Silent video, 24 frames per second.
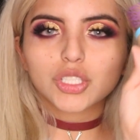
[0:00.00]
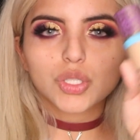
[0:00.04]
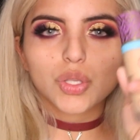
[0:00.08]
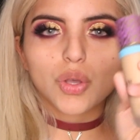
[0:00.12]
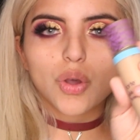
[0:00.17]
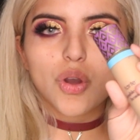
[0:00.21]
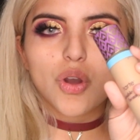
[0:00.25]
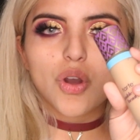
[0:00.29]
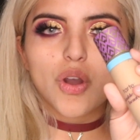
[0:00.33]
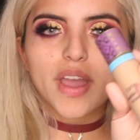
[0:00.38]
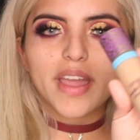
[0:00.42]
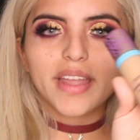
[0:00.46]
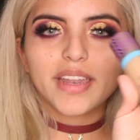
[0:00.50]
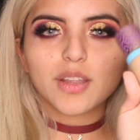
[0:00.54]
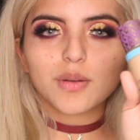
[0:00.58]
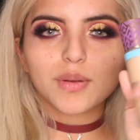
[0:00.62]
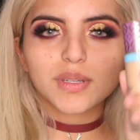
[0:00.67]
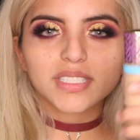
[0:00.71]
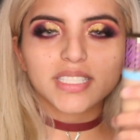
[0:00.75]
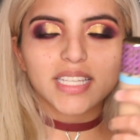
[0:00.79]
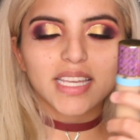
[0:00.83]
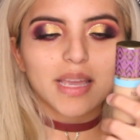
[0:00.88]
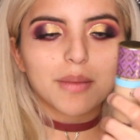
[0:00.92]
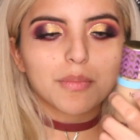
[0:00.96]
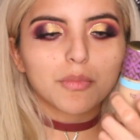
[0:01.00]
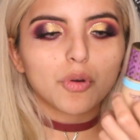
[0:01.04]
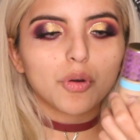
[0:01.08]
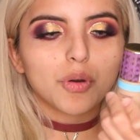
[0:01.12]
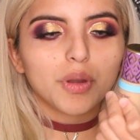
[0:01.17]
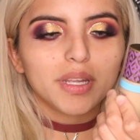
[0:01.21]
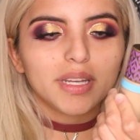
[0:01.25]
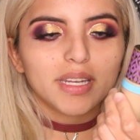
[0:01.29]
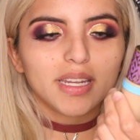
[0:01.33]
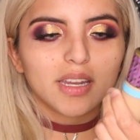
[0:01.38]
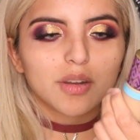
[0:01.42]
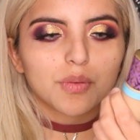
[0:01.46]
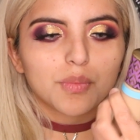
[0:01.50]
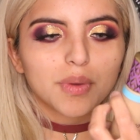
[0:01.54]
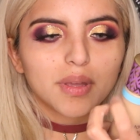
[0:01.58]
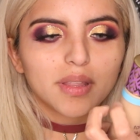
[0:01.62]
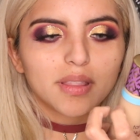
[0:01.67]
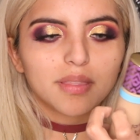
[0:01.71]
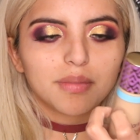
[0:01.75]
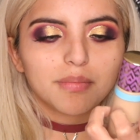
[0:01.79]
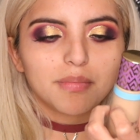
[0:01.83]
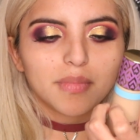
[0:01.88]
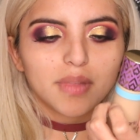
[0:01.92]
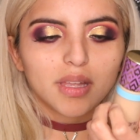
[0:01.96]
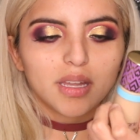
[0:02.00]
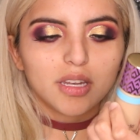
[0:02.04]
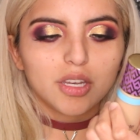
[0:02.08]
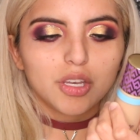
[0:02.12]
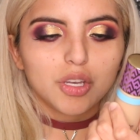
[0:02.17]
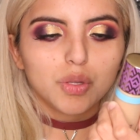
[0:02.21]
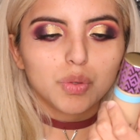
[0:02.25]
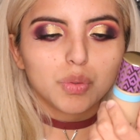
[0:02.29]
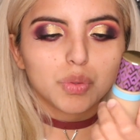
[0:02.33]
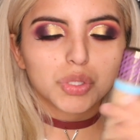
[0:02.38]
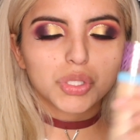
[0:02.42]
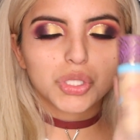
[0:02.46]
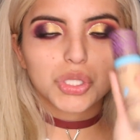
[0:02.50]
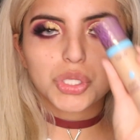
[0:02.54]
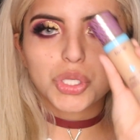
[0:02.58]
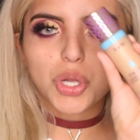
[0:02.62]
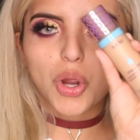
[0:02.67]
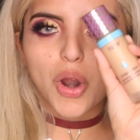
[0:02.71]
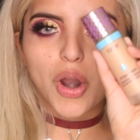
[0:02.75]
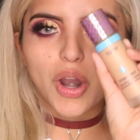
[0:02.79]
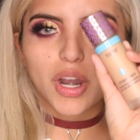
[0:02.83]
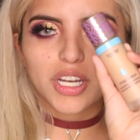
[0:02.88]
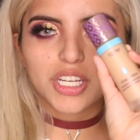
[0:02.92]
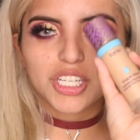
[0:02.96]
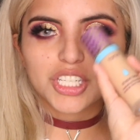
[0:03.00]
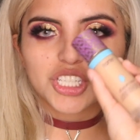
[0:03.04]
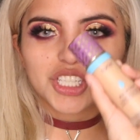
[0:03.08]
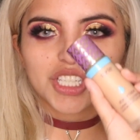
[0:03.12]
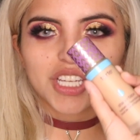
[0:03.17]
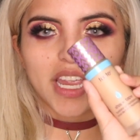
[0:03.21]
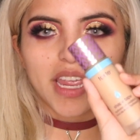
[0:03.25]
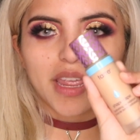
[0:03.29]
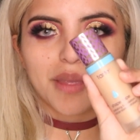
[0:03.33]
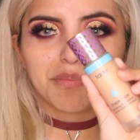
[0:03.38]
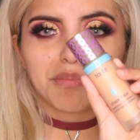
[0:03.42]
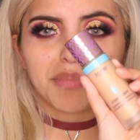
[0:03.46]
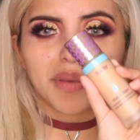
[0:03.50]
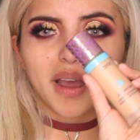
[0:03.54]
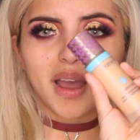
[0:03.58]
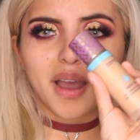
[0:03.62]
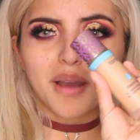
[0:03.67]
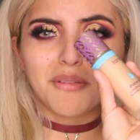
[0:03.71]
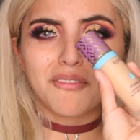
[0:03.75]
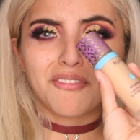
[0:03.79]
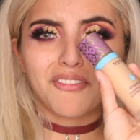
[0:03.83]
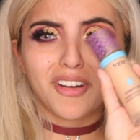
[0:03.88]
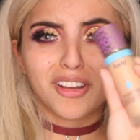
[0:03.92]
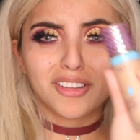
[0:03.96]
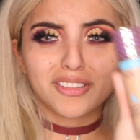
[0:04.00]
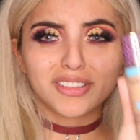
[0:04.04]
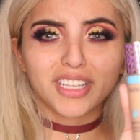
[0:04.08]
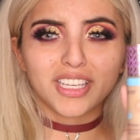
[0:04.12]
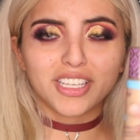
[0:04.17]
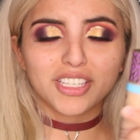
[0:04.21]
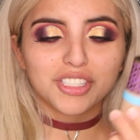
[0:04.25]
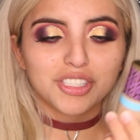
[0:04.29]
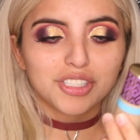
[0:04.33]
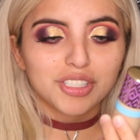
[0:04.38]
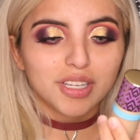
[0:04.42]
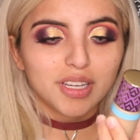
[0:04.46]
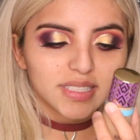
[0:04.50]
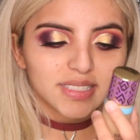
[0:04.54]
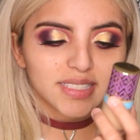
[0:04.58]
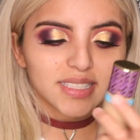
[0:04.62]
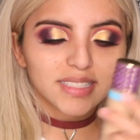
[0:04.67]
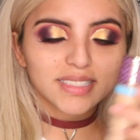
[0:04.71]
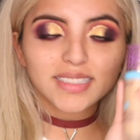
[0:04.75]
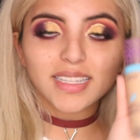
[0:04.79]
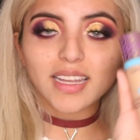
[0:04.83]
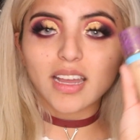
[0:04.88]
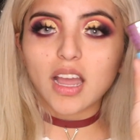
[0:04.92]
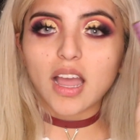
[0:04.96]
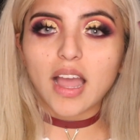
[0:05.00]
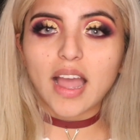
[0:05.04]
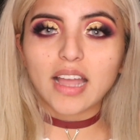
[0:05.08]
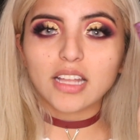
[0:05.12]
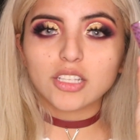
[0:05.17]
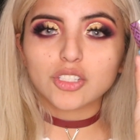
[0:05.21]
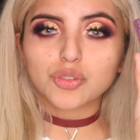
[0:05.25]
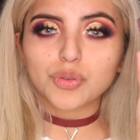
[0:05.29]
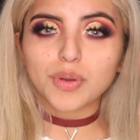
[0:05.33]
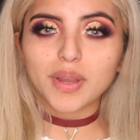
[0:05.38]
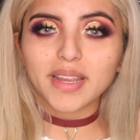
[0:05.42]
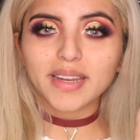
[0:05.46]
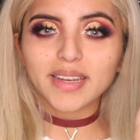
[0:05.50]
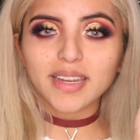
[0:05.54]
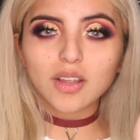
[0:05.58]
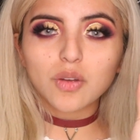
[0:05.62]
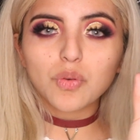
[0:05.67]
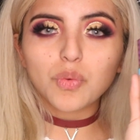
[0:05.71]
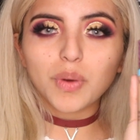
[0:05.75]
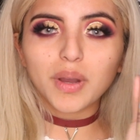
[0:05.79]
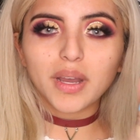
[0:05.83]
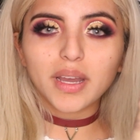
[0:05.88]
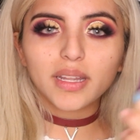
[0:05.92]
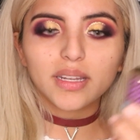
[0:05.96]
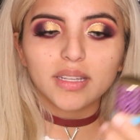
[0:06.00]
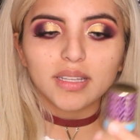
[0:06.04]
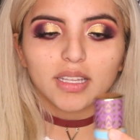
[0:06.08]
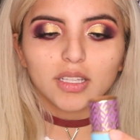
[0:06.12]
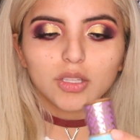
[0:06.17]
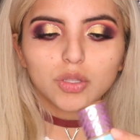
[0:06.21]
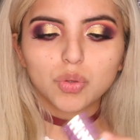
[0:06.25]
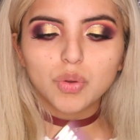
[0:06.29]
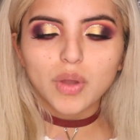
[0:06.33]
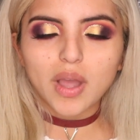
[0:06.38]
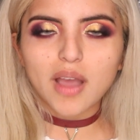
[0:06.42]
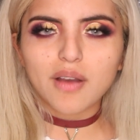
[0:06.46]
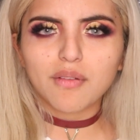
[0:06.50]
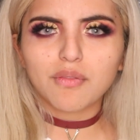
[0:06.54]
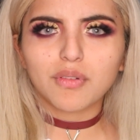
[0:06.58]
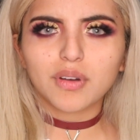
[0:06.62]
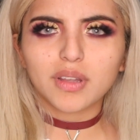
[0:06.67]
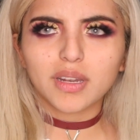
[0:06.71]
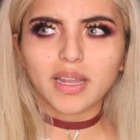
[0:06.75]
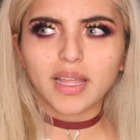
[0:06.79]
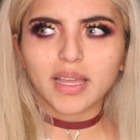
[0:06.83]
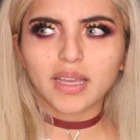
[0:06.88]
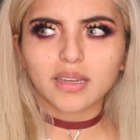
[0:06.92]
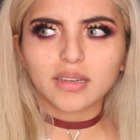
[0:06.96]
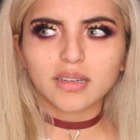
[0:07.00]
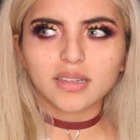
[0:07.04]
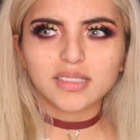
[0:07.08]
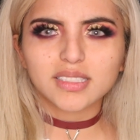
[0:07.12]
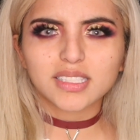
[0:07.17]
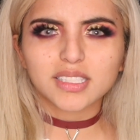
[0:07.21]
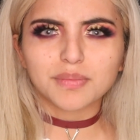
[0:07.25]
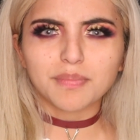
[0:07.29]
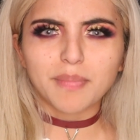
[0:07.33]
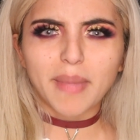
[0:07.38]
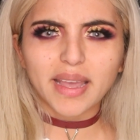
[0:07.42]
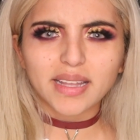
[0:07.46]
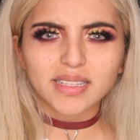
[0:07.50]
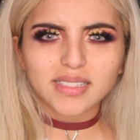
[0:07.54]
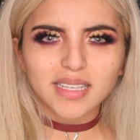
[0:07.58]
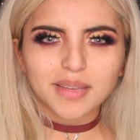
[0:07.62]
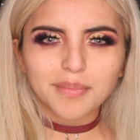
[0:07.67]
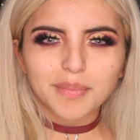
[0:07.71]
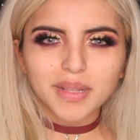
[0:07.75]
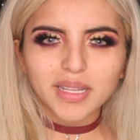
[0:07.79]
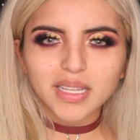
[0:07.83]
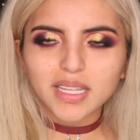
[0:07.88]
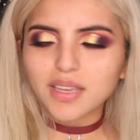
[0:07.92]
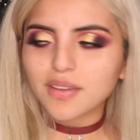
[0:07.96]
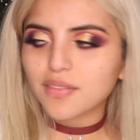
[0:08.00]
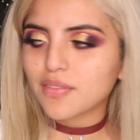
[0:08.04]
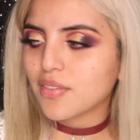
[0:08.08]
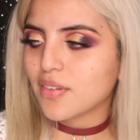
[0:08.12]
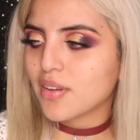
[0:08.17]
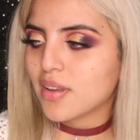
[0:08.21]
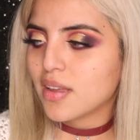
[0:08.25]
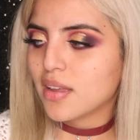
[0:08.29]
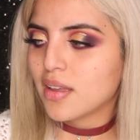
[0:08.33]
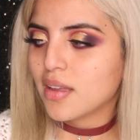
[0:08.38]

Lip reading: So anyways, I am going in with the new Tarte Shape foundation. This is the hydrating one. They do have one, like, it's matte, I believe.